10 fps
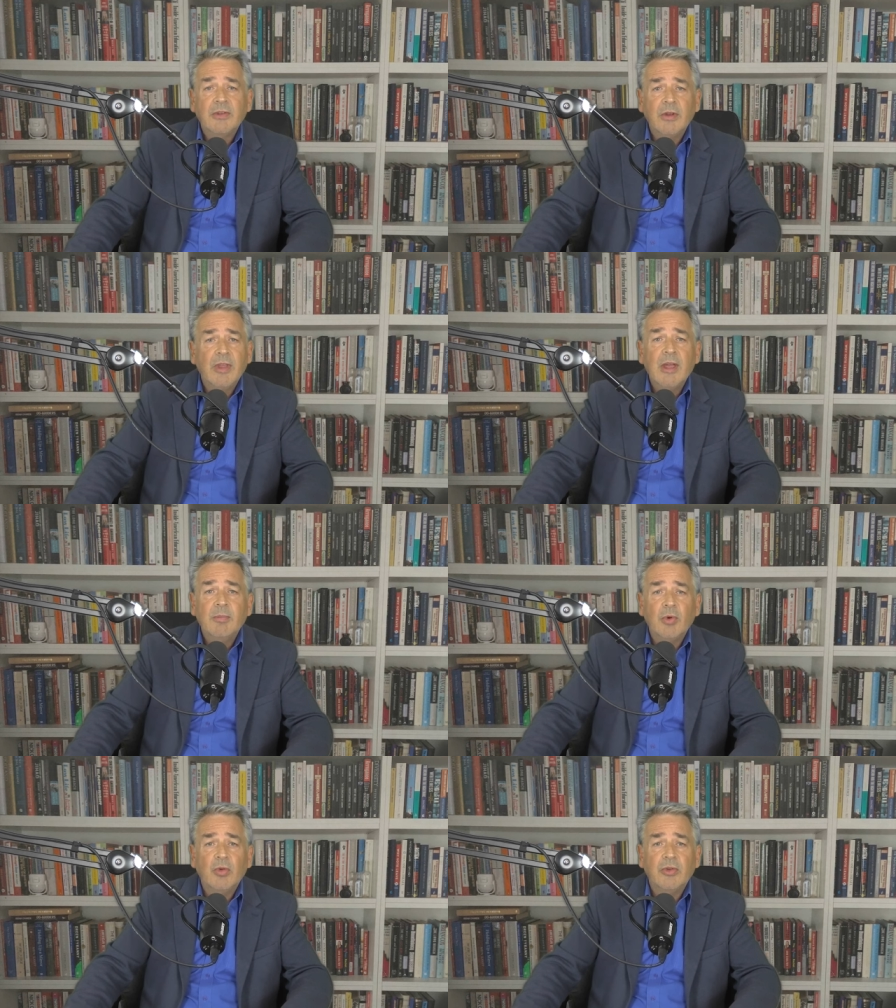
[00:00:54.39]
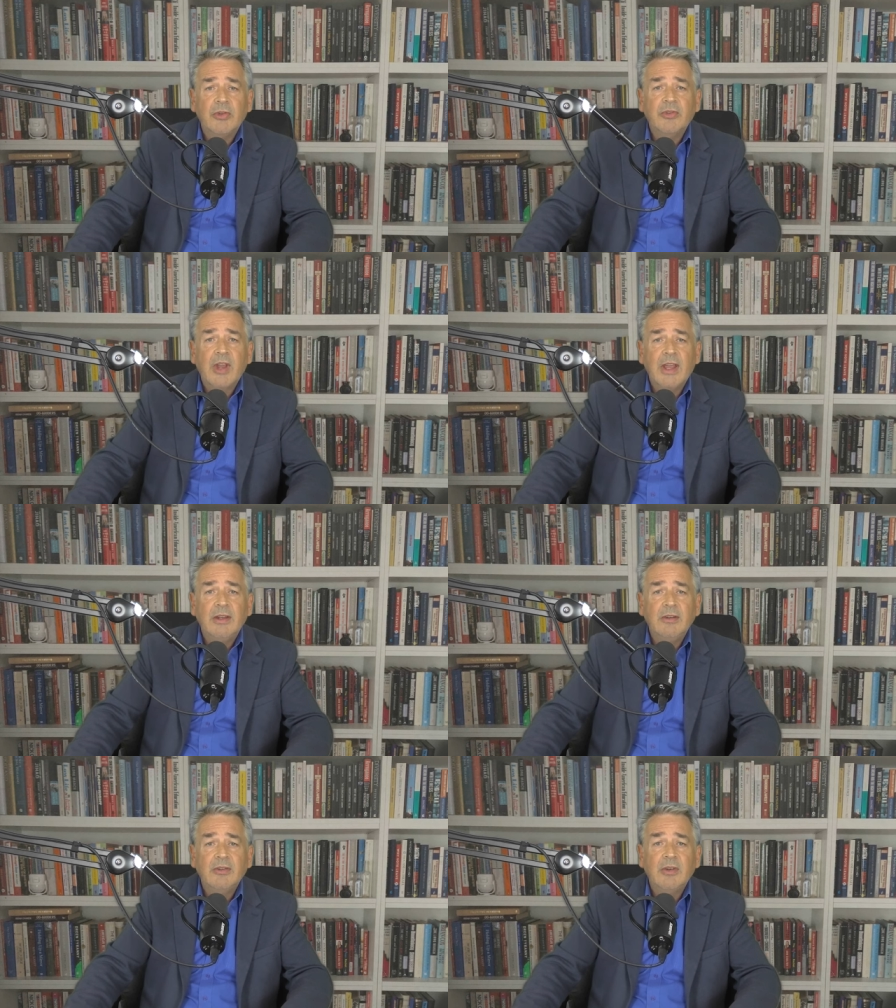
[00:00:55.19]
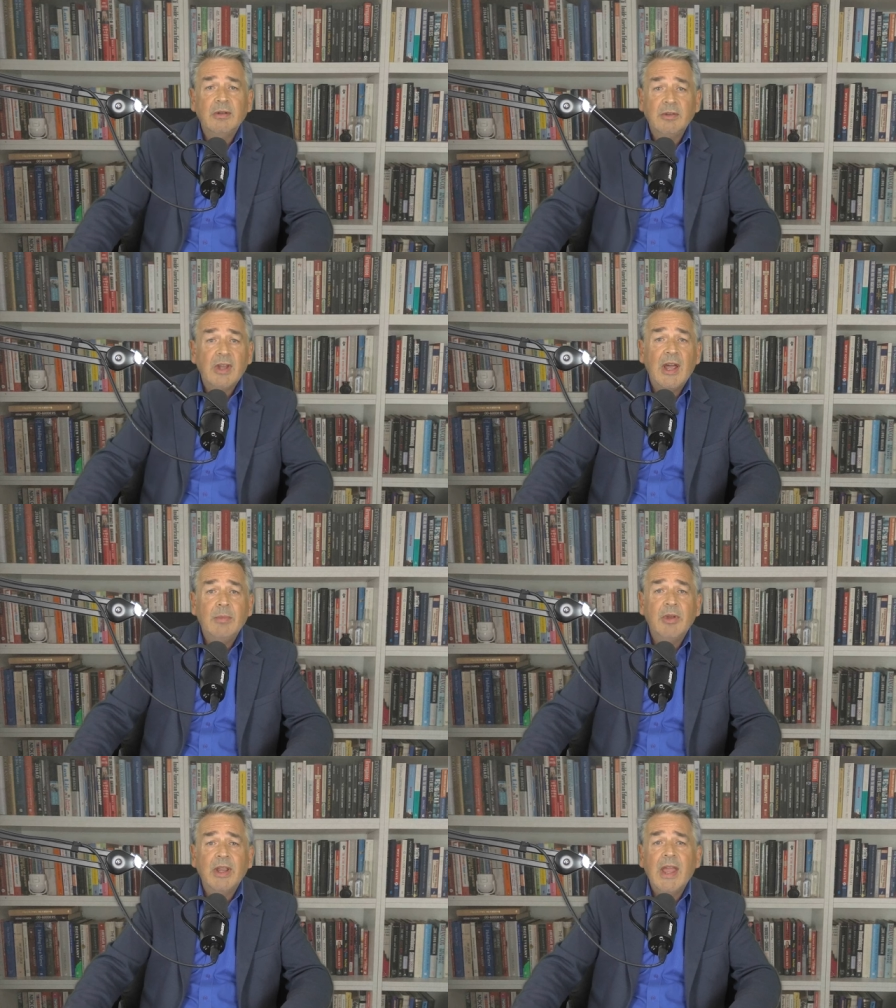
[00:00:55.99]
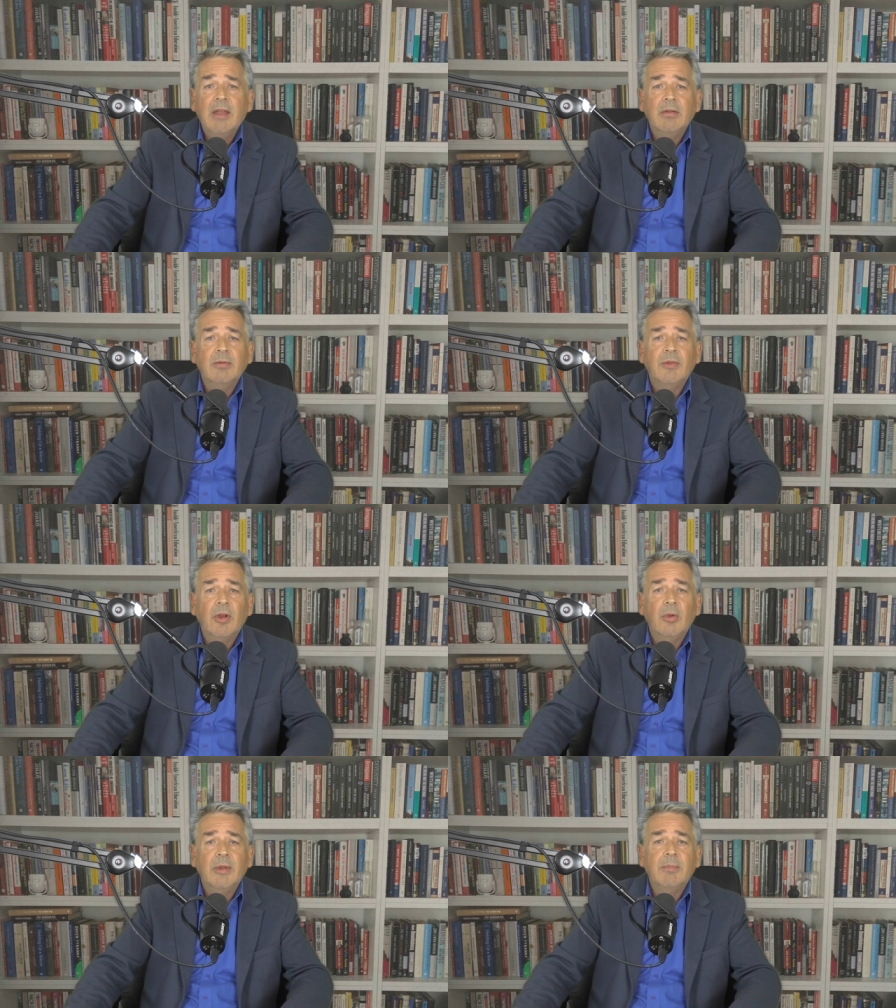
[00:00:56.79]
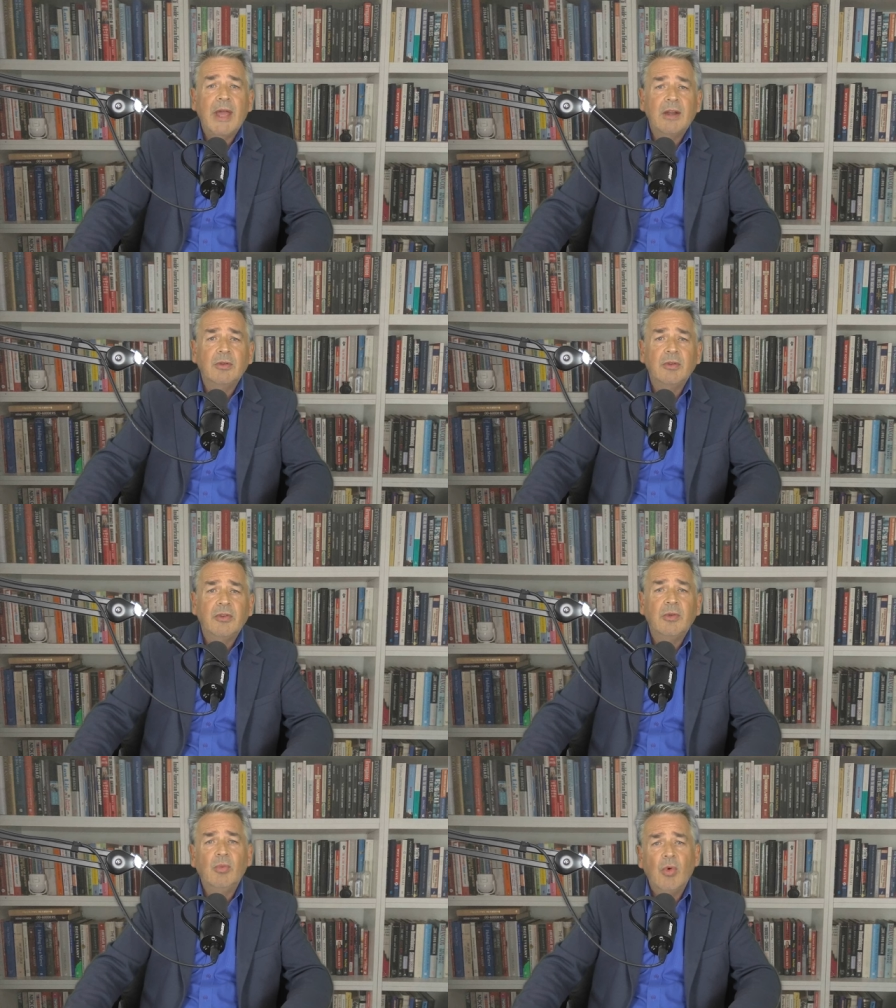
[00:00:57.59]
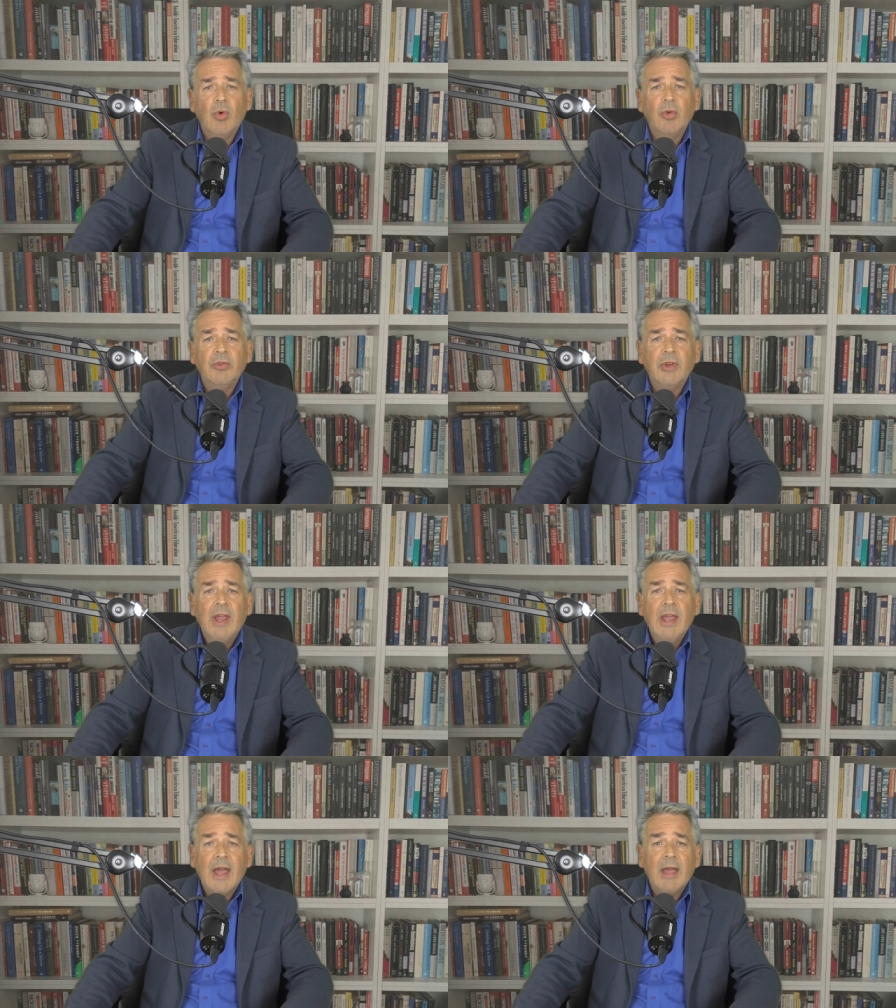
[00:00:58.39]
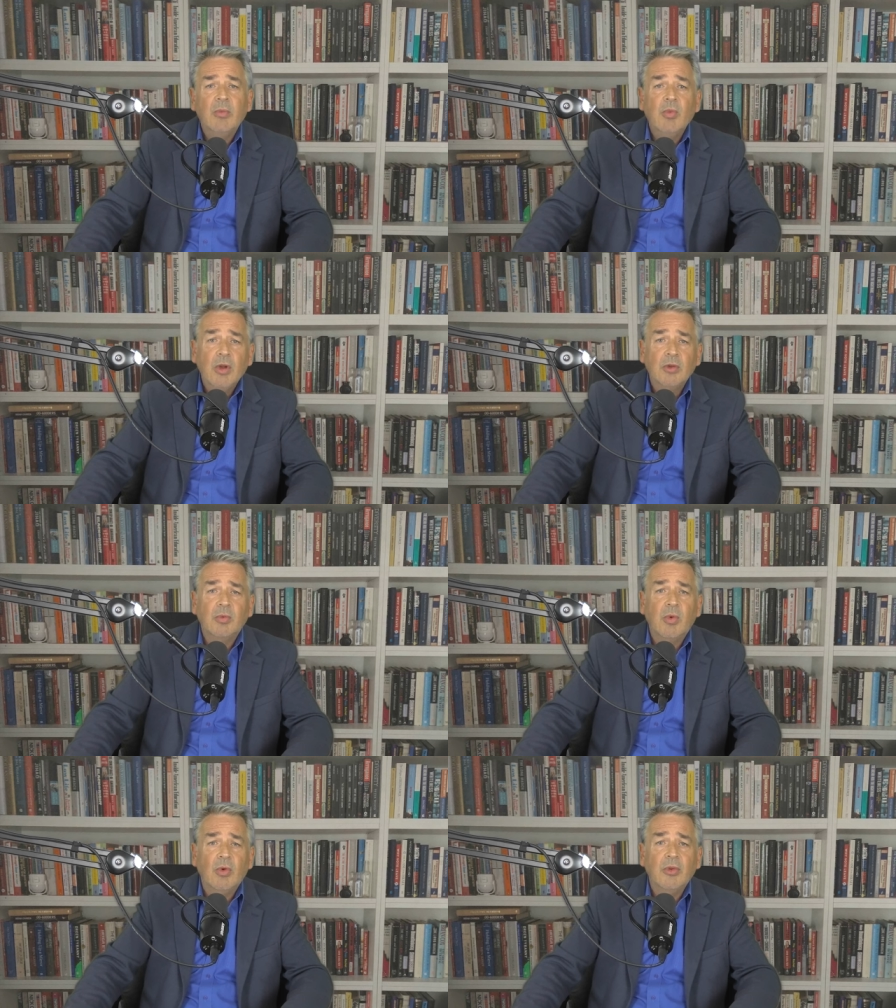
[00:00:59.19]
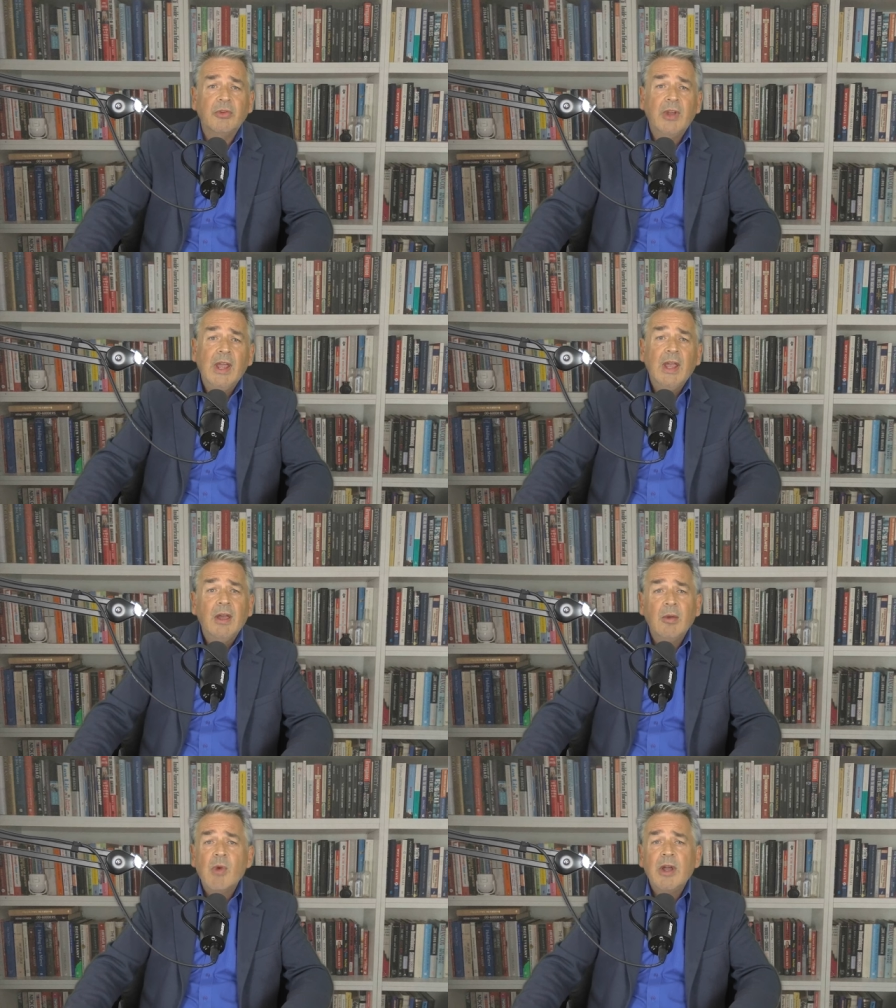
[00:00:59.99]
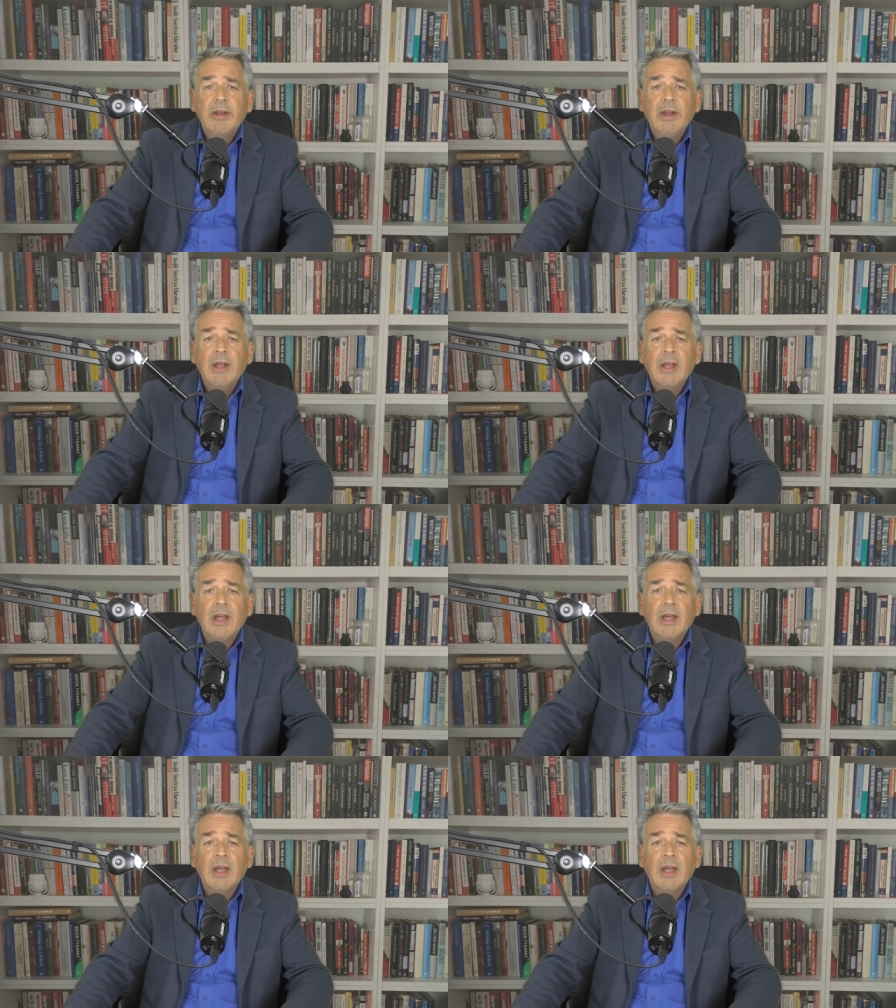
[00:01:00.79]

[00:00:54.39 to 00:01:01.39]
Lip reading: so their borders changed time and again following battles and wars and world wars. And one